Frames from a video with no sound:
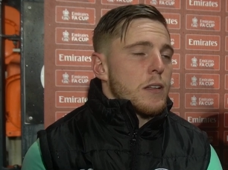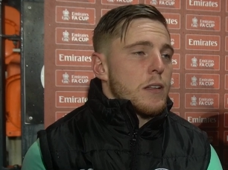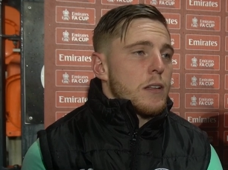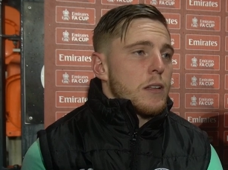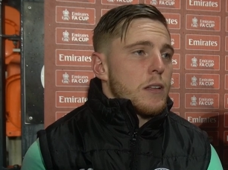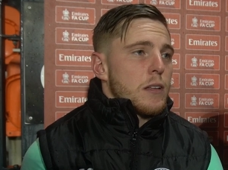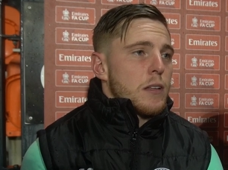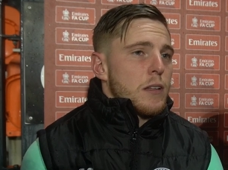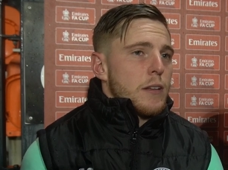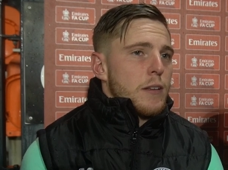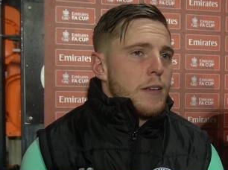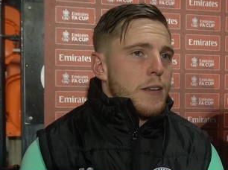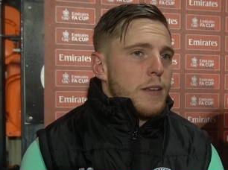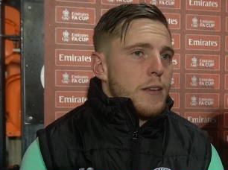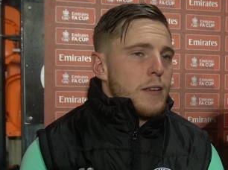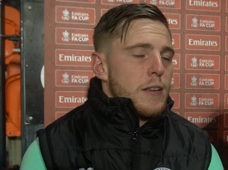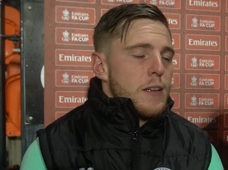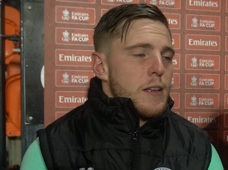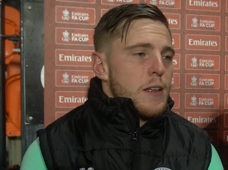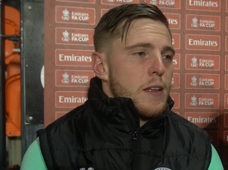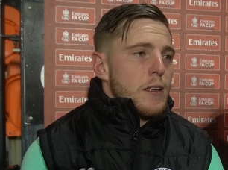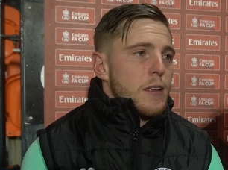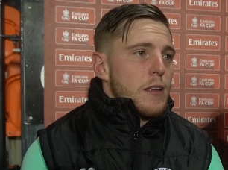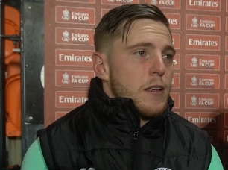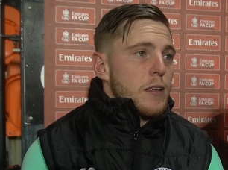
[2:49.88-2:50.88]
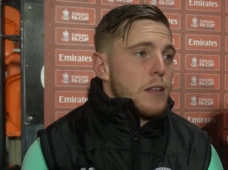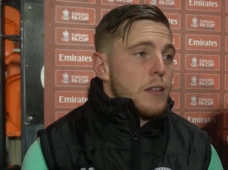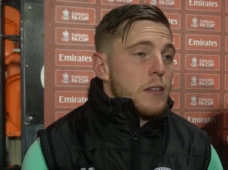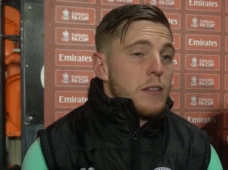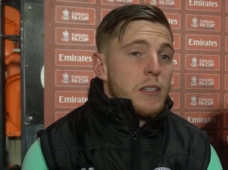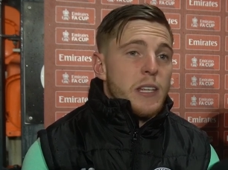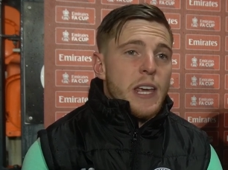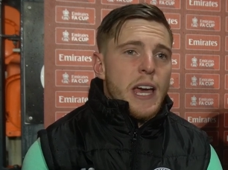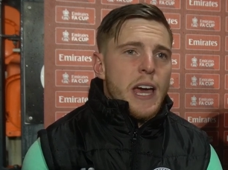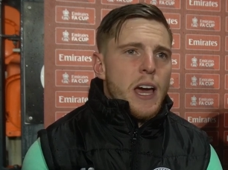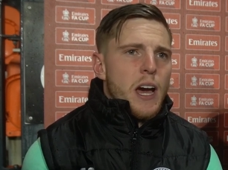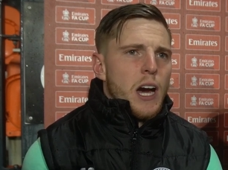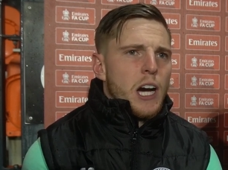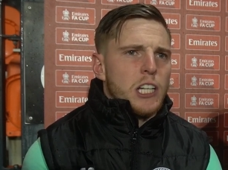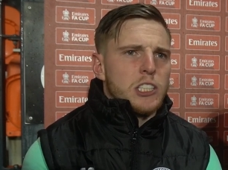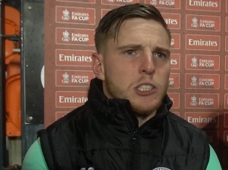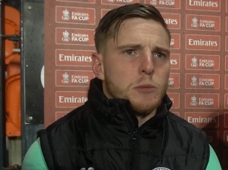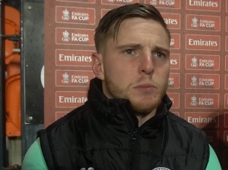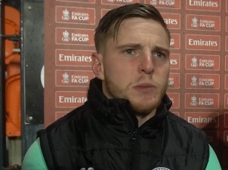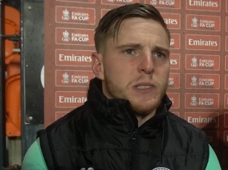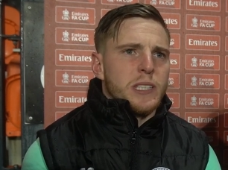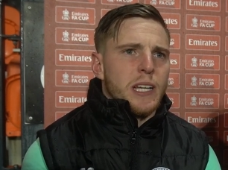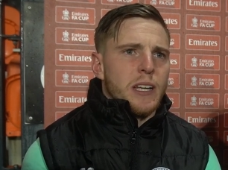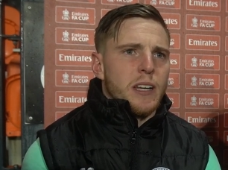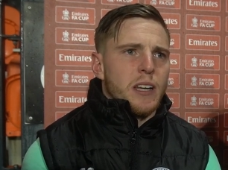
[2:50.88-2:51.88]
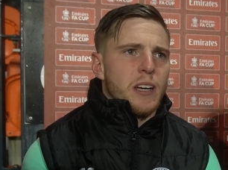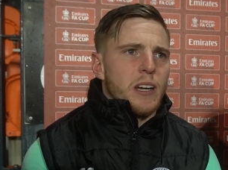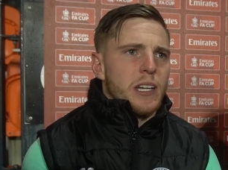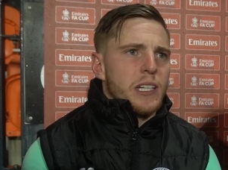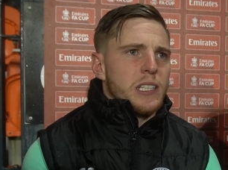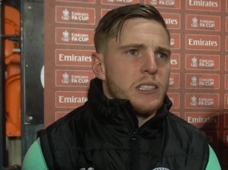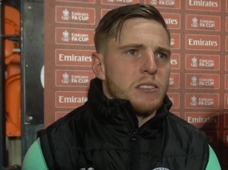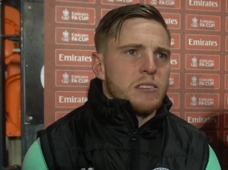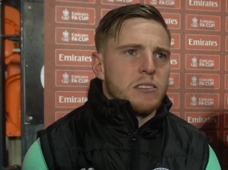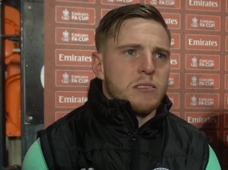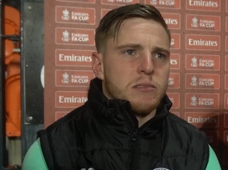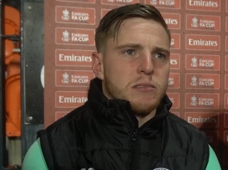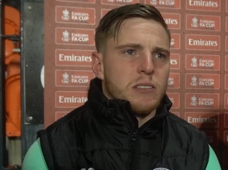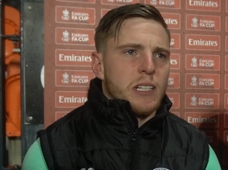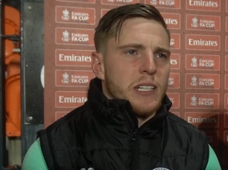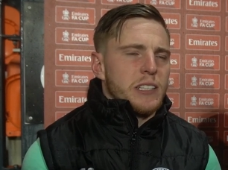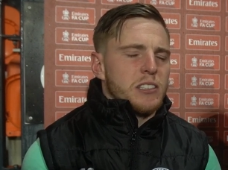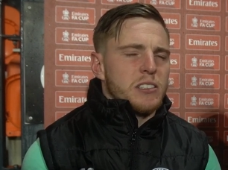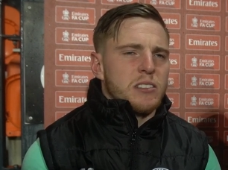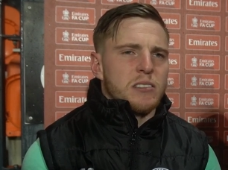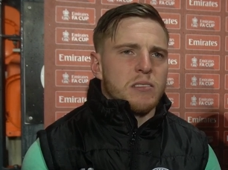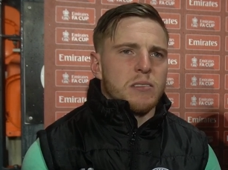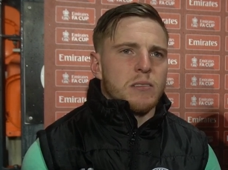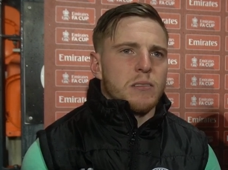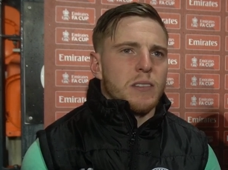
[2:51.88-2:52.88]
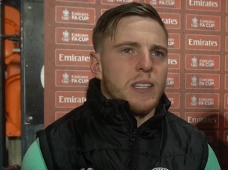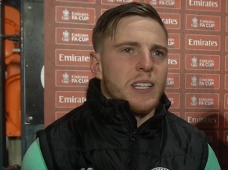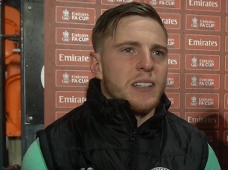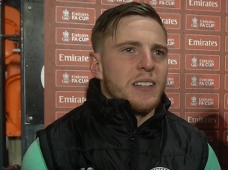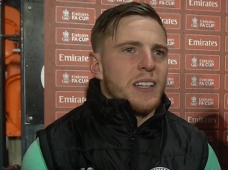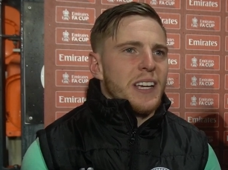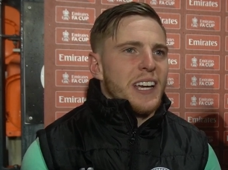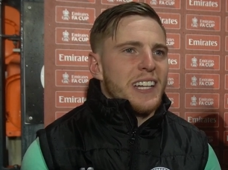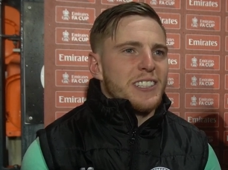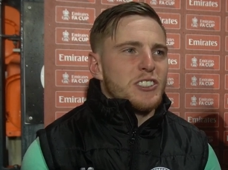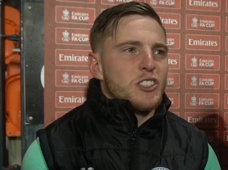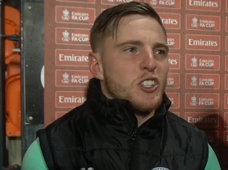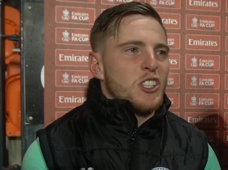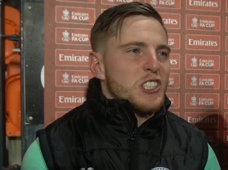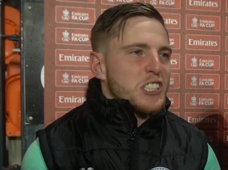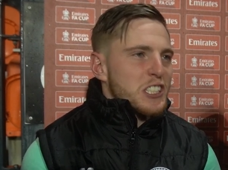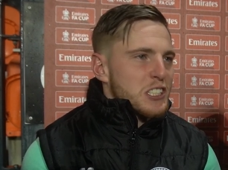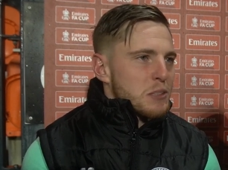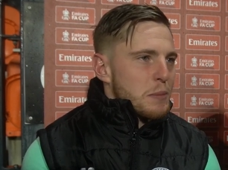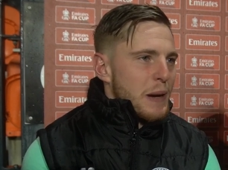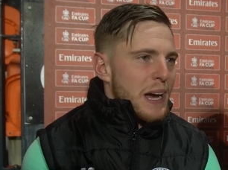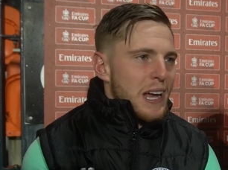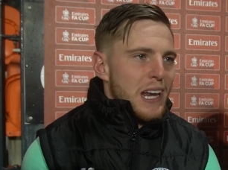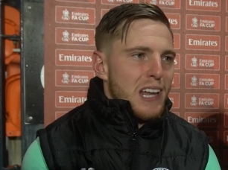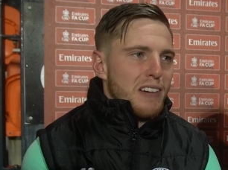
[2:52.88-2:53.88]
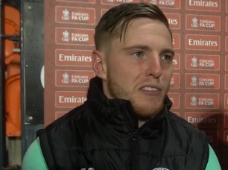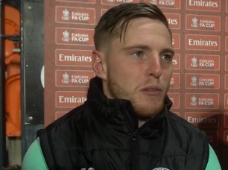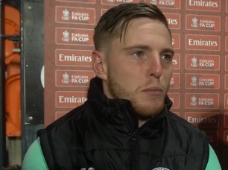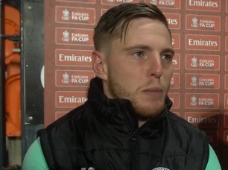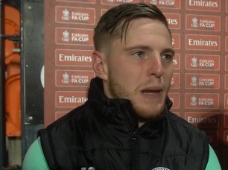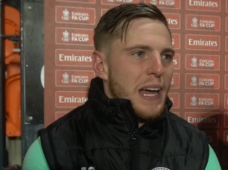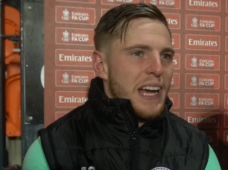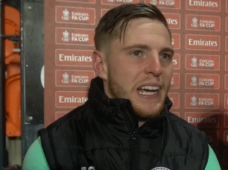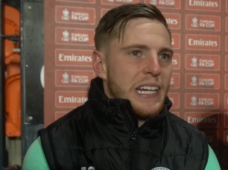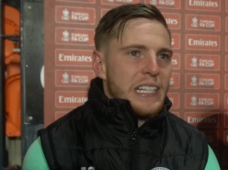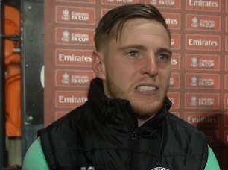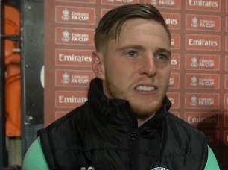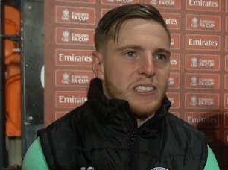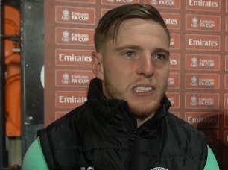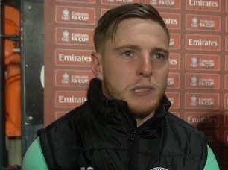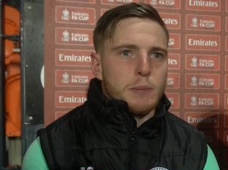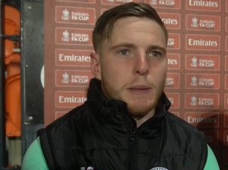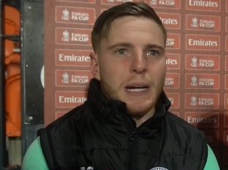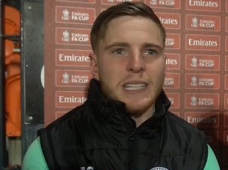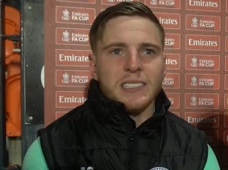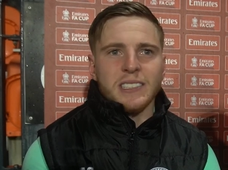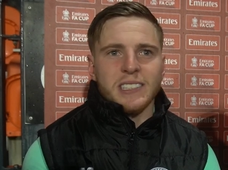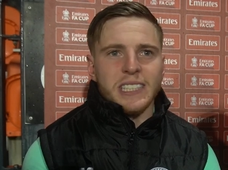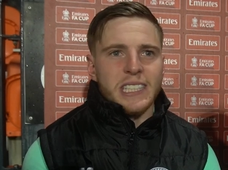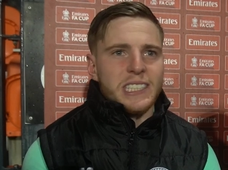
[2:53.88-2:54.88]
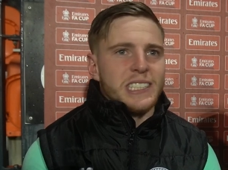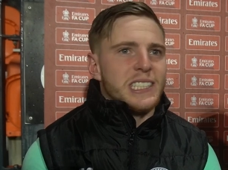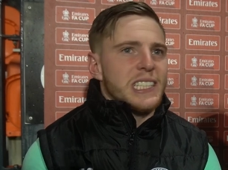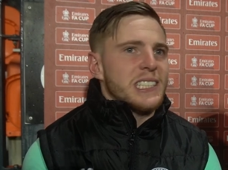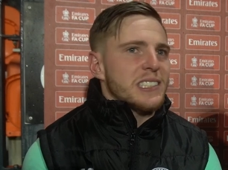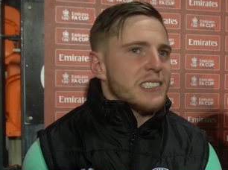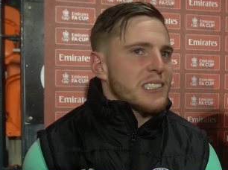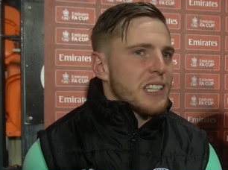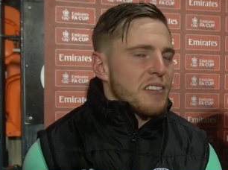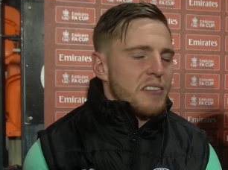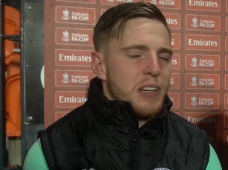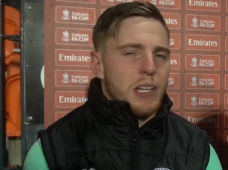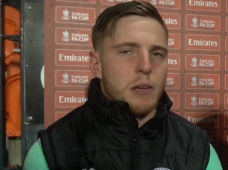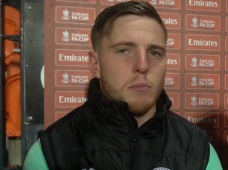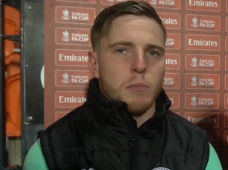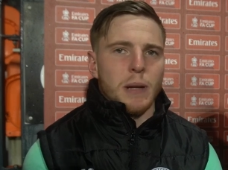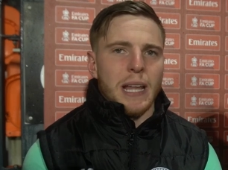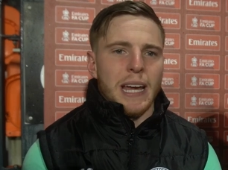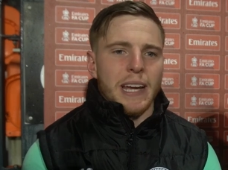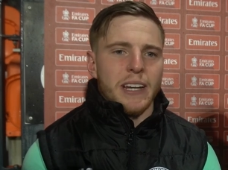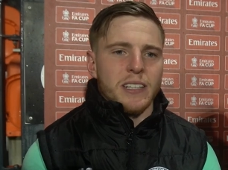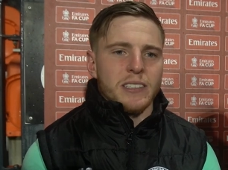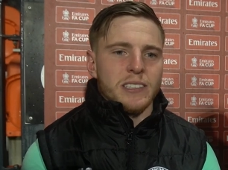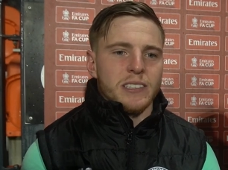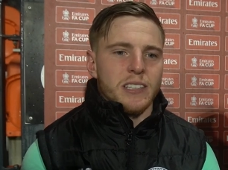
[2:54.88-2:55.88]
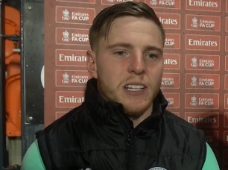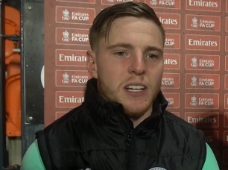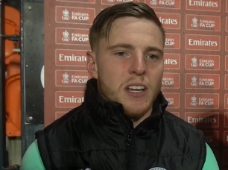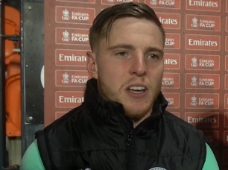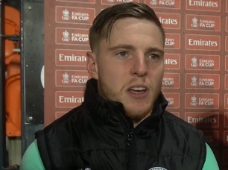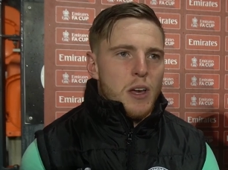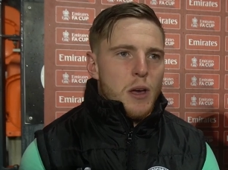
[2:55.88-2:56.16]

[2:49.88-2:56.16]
get the equaliser. Yeah, 100%. It's it's it's not just about 11 players; it's about 16, 17 players.